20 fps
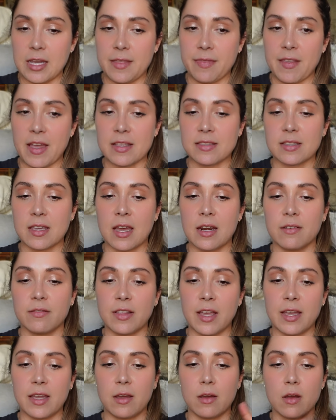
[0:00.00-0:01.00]
And that's kind of
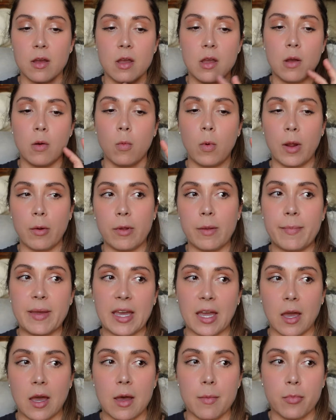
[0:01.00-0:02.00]
like where we
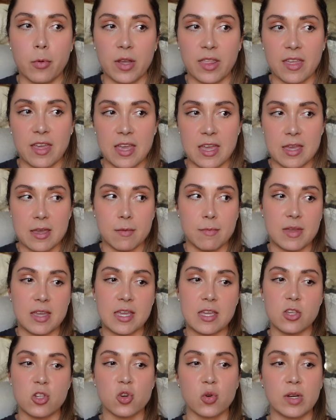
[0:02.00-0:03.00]
pick up with him.
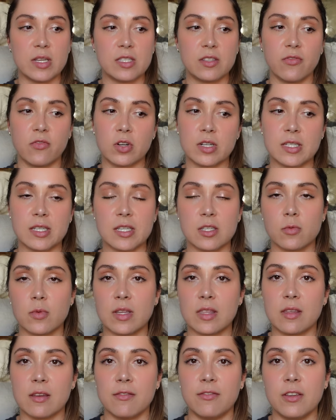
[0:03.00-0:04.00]
He joins forces
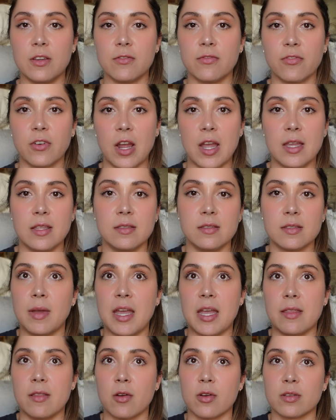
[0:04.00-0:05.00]
with a few friends
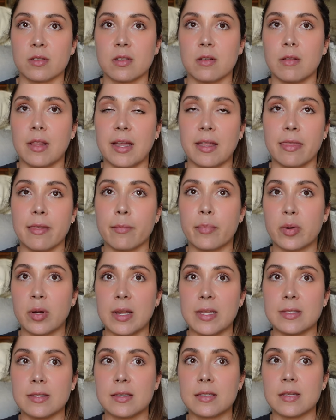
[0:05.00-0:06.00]
and also like the
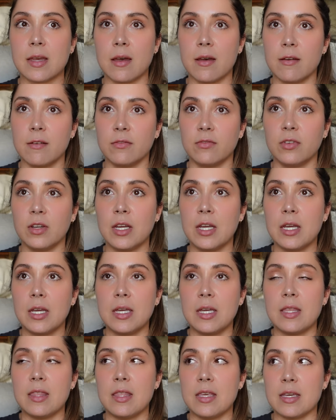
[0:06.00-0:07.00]
prince of
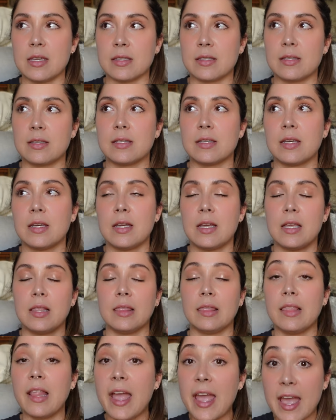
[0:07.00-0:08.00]
this
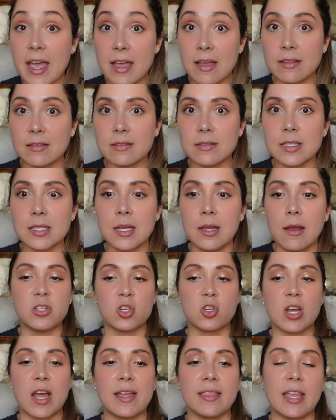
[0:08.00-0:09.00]
land to
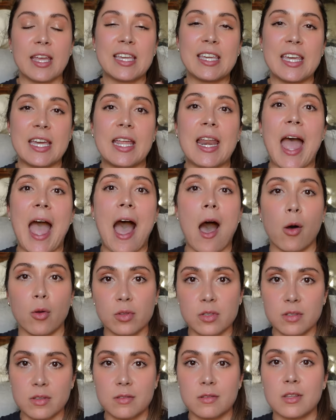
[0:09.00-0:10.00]
try and like get
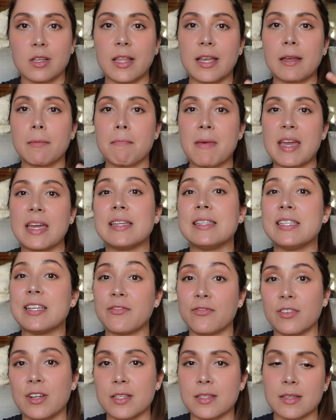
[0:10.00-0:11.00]
out, to like make a
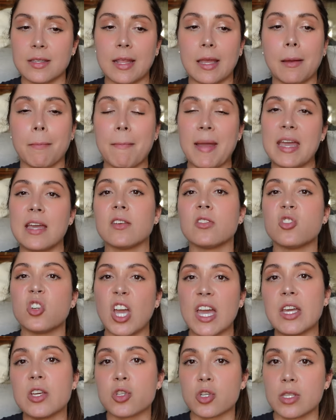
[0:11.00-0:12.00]
difference and like make
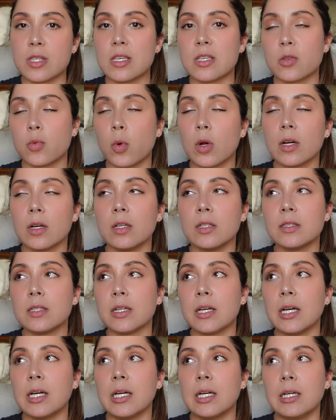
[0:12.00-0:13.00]
change in this world.
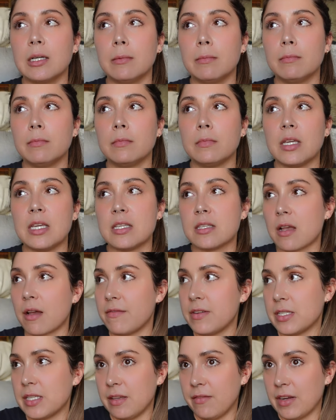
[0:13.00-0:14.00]
He's
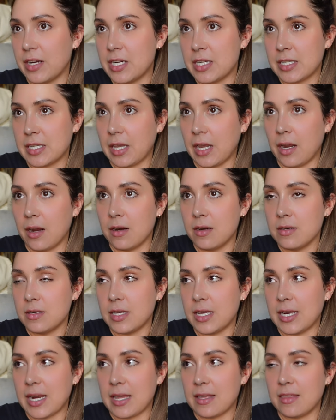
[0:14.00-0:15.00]
obviously very scared,
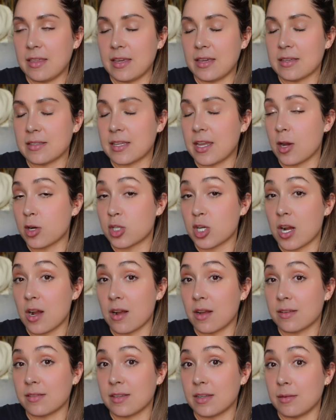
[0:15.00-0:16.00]
and I think his character
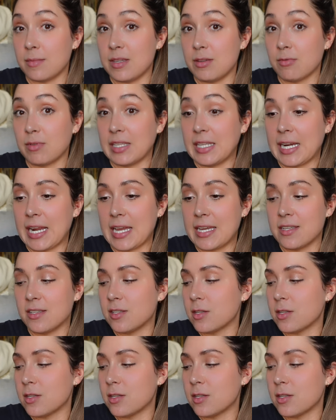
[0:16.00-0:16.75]
arc is going to be really nice.